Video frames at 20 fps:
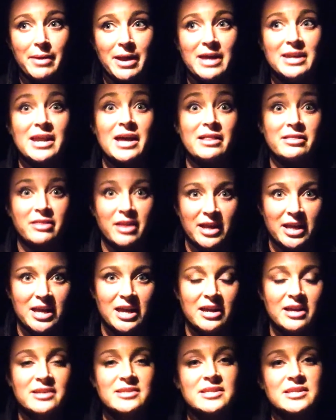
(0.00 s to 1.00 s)
And I like
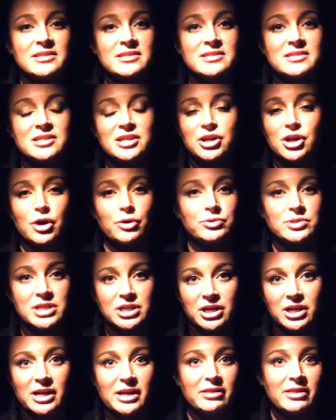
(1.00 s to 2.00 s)
it because it's, you know,
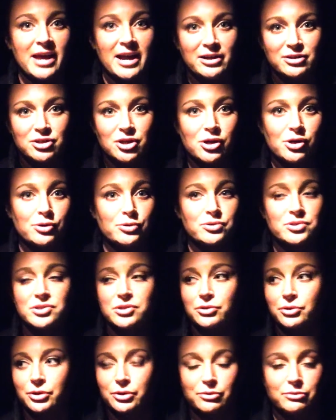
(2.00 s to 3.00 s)
dairy, lactose,
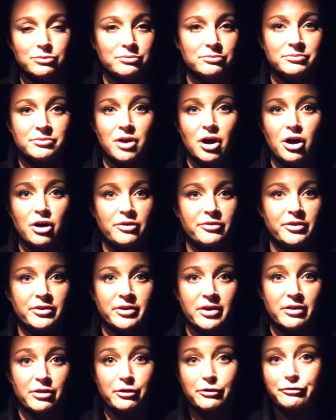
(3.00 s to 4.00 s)
gluten, all the
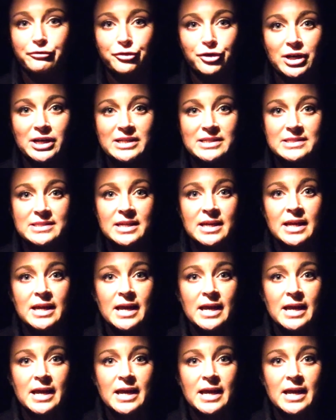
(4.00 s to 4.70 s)
other frees.